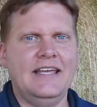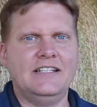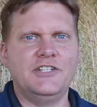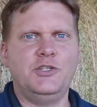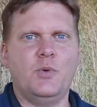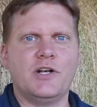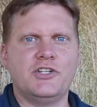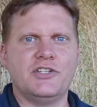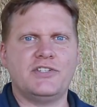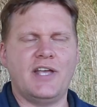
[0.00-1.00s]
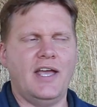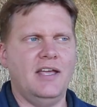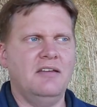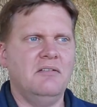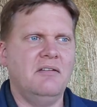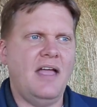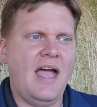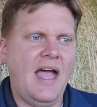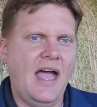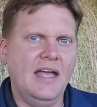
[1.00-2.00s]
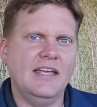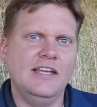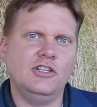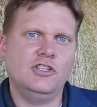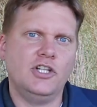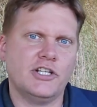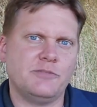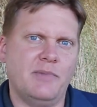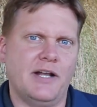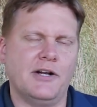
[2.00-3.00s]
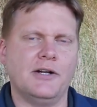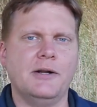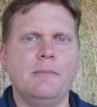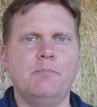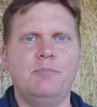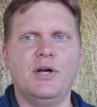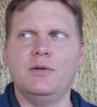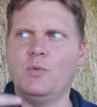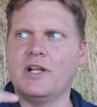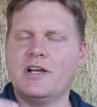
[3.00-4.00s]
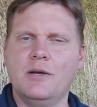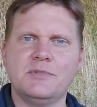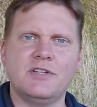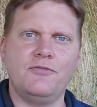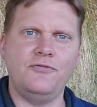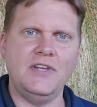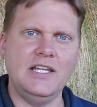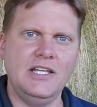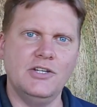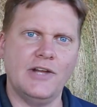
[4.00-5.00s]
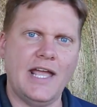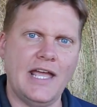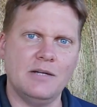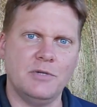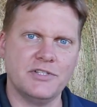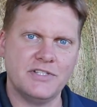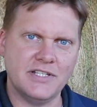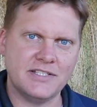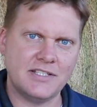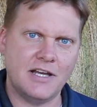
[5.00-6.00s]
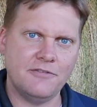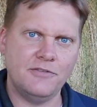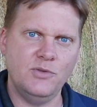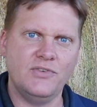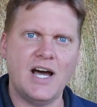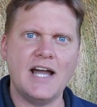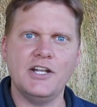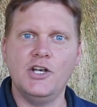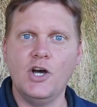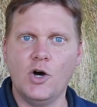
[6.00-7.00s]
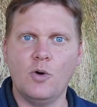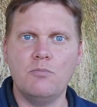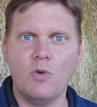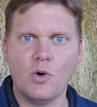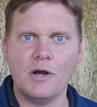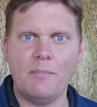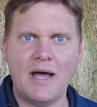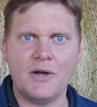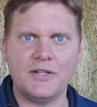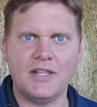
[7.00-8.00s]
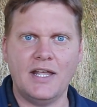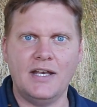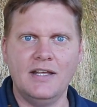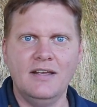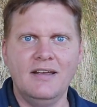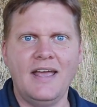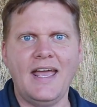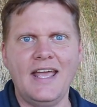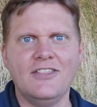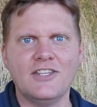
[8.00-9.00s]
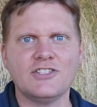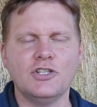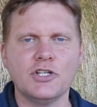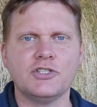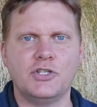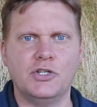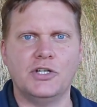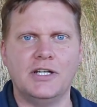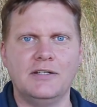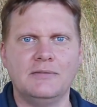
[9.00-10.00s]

Unless you want to just say, eh, it looks better. But when it comes to feeding your animals this stuff, you've got to know more about it than, hey, this looks good.